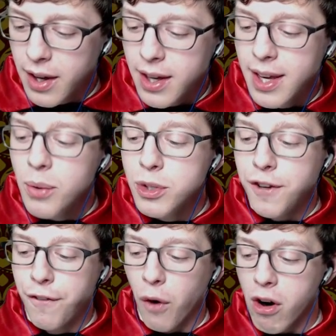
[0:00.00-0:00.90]
It was
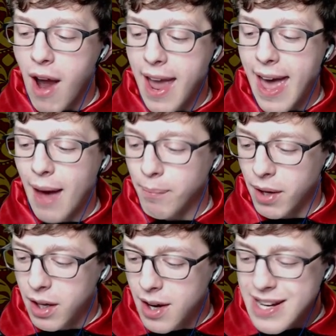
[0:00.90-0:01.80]
4 a.m.
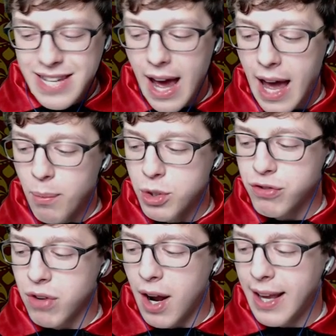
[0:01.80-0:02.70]
Time was
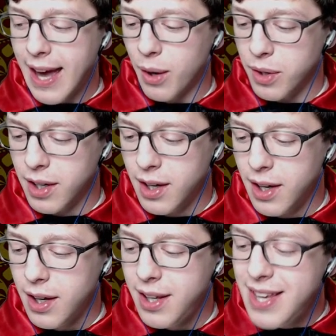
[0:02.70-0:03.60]
running out.
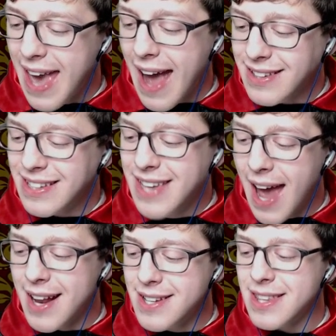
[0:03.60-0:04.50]
He had to get
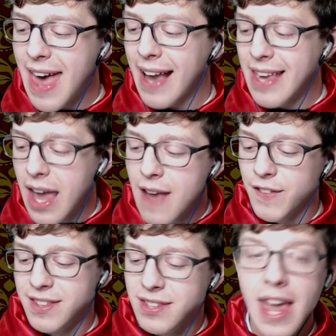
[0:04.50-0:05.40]
into that cave and
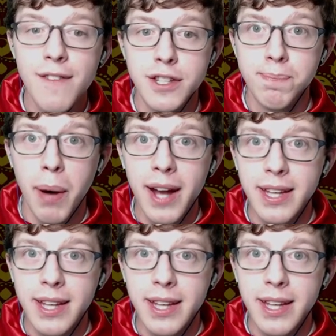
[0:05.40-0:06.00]
save his buddy.